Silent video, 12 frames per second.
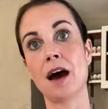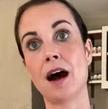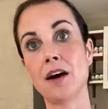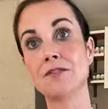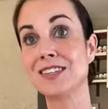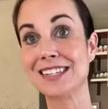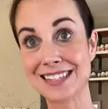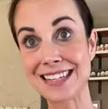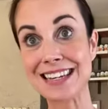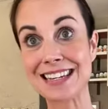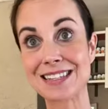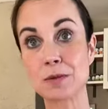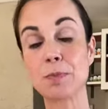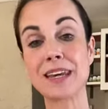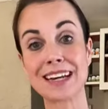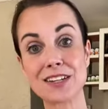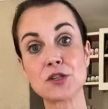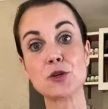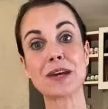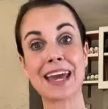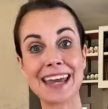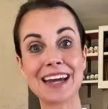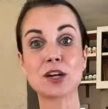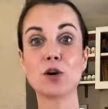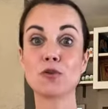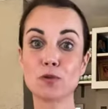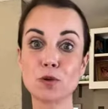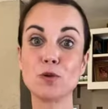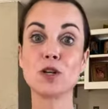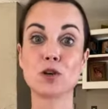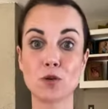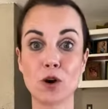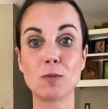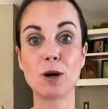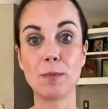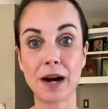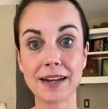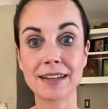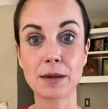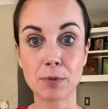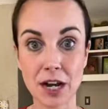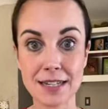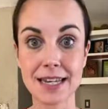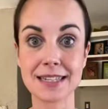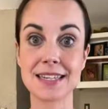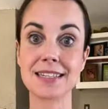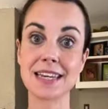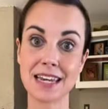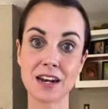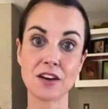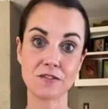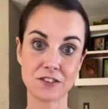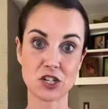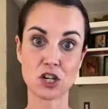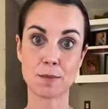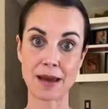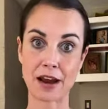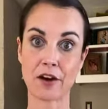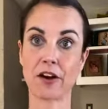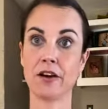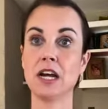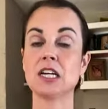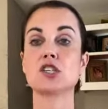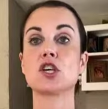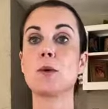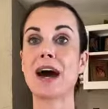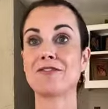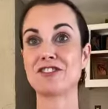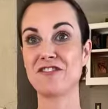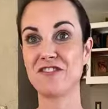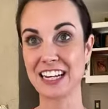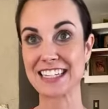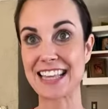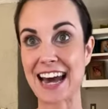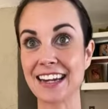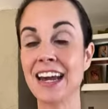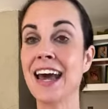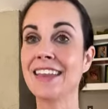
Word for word: of disease because you can't go through your normal bodily processes in an efficient manner. So you have to fix that.